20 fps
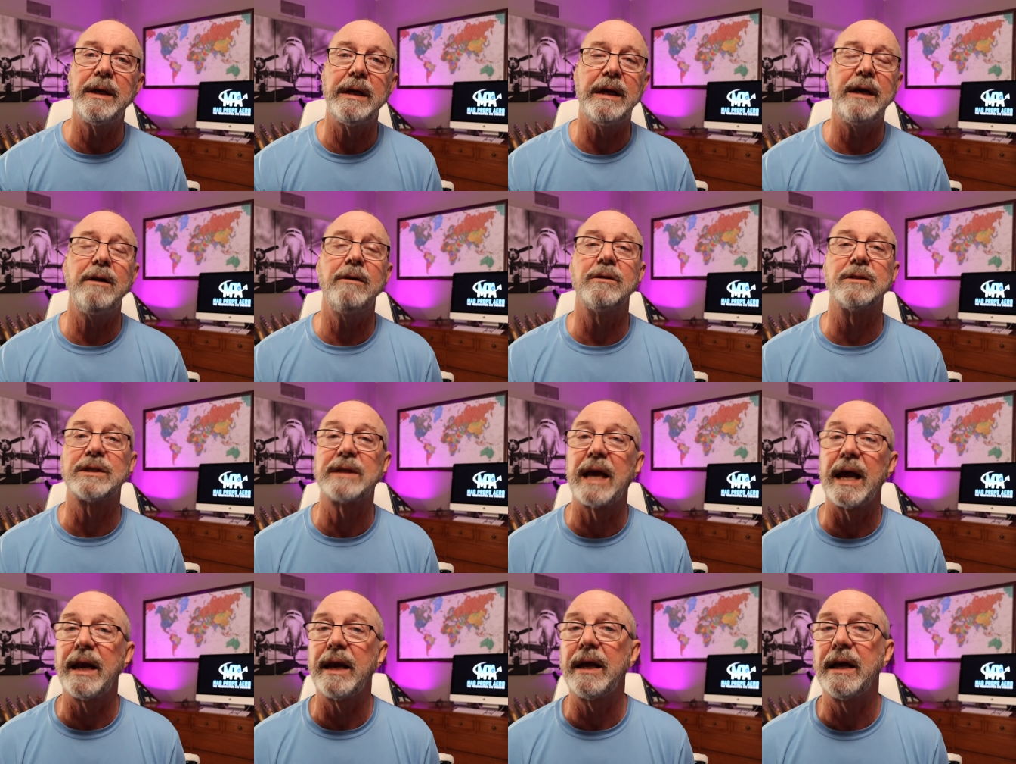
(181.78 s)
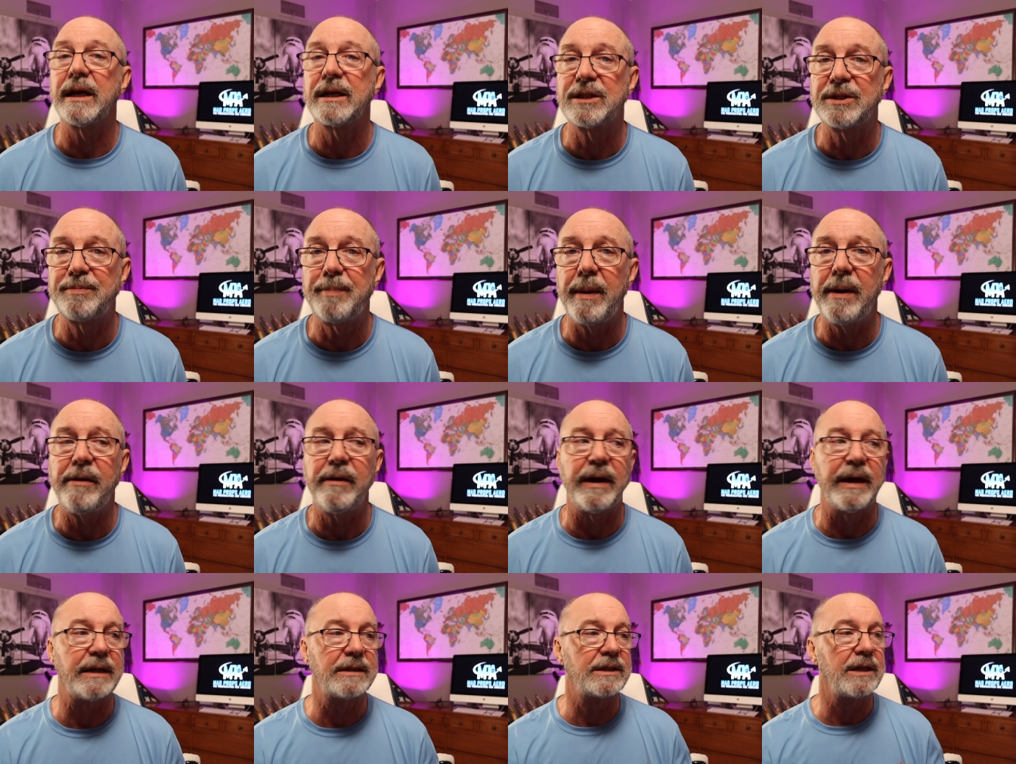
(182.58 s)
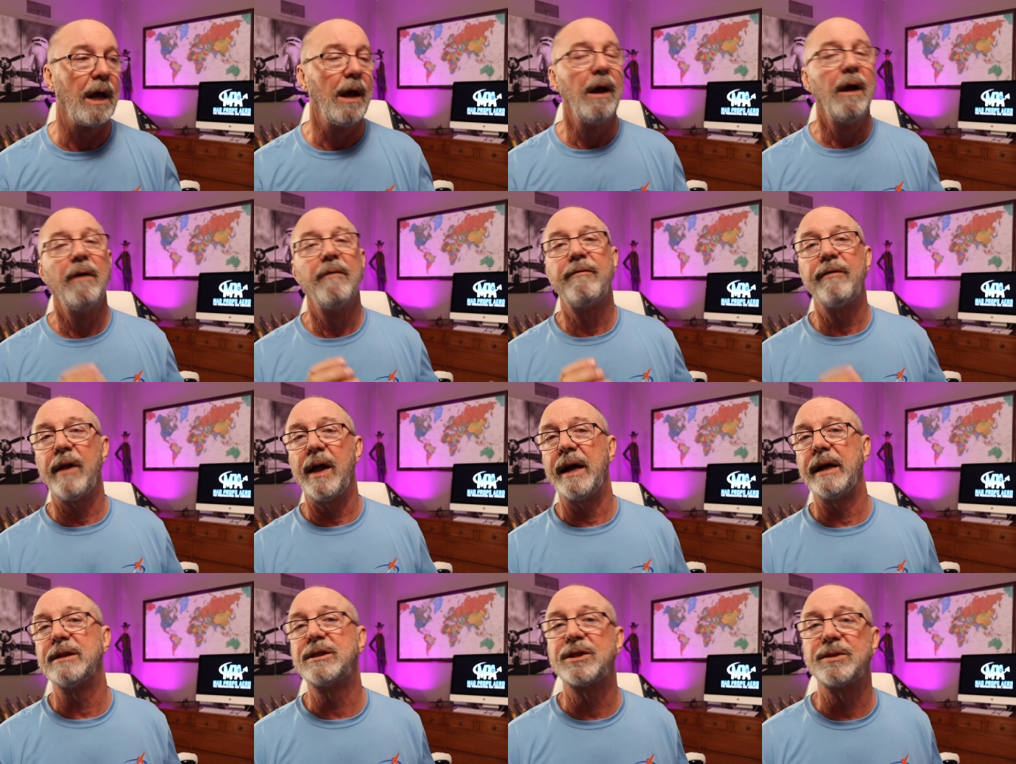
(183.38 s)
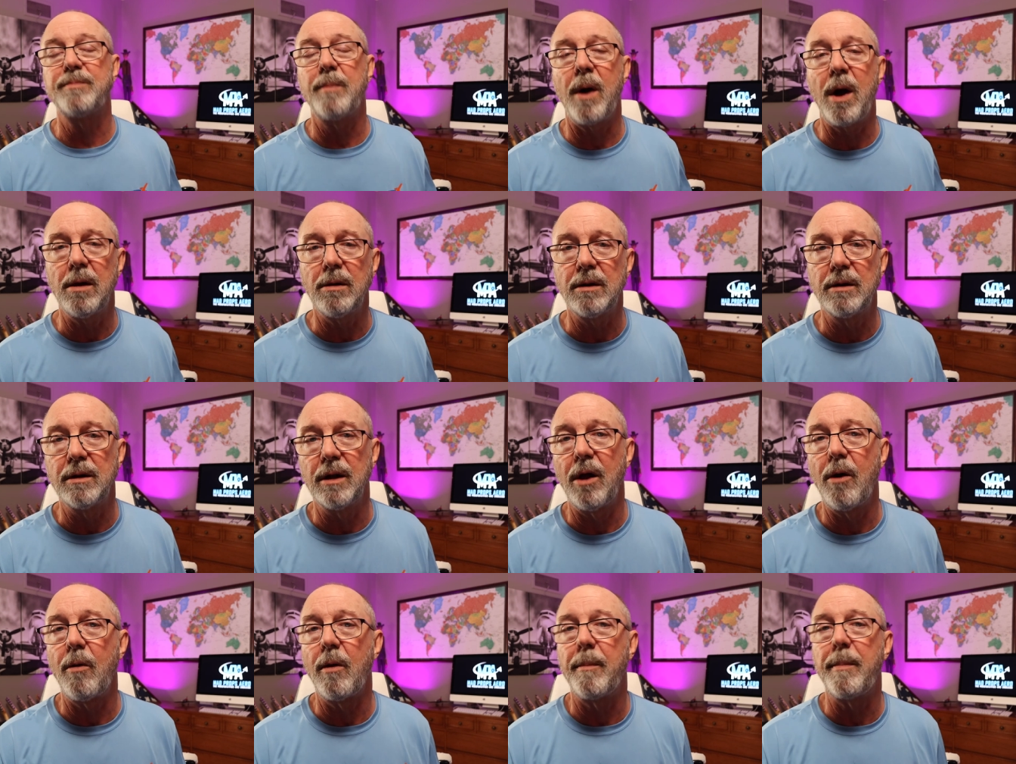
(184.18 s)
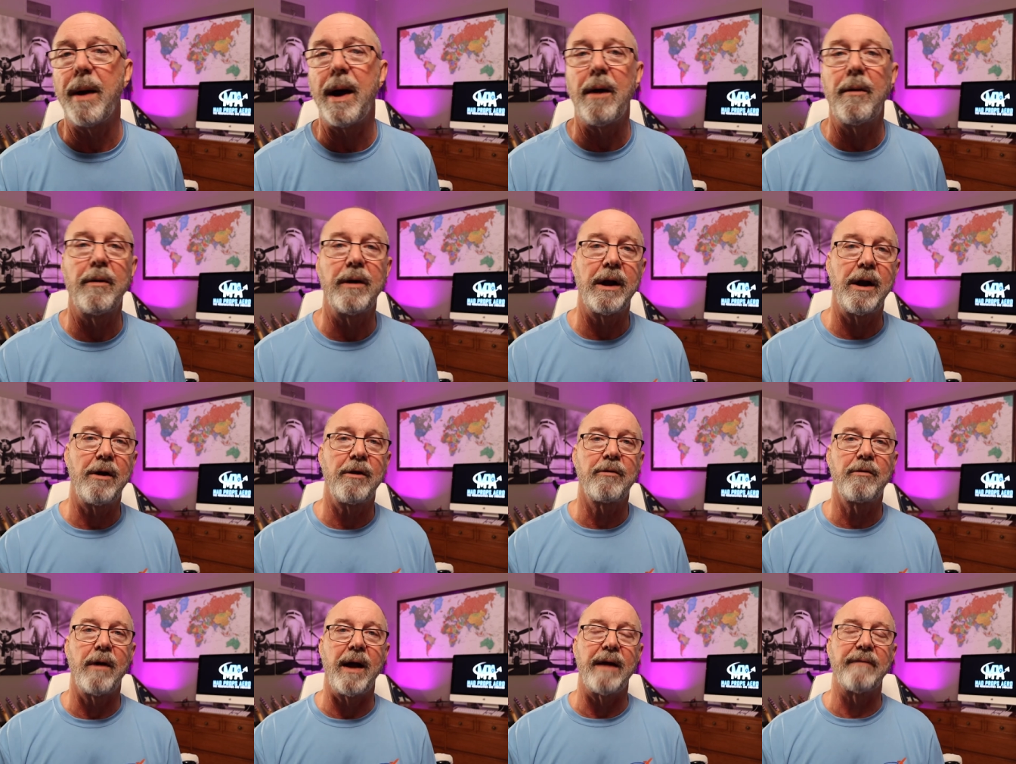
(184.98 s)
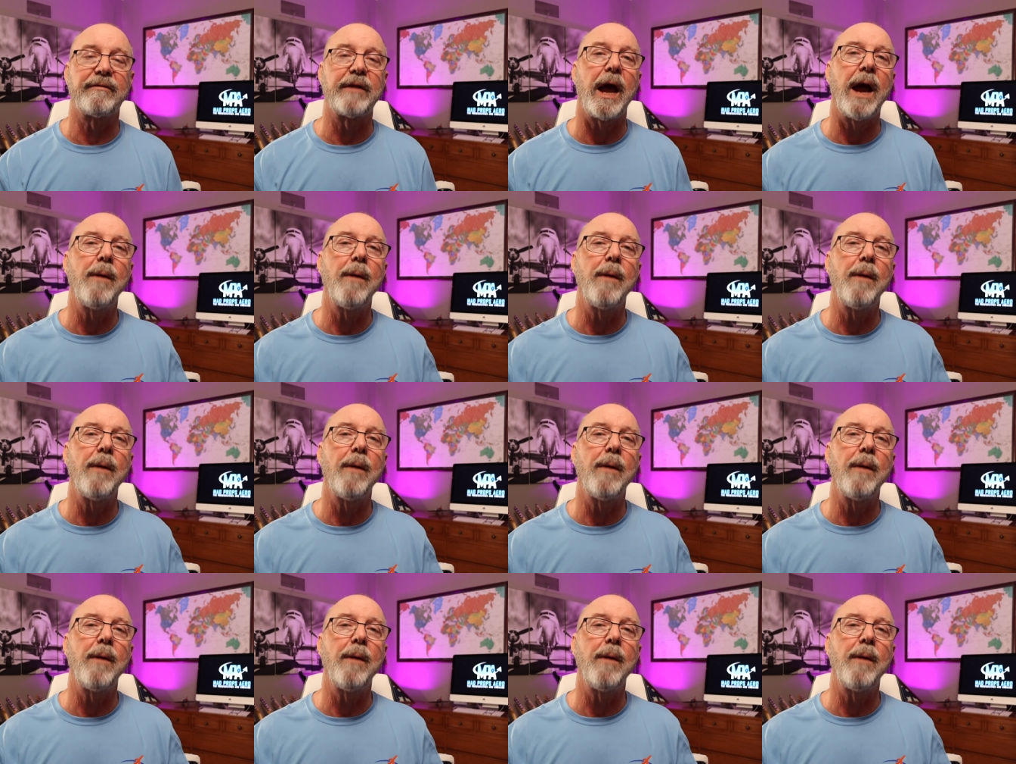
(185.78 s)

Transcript: years getting experience flying smaller, lower powered aircraft.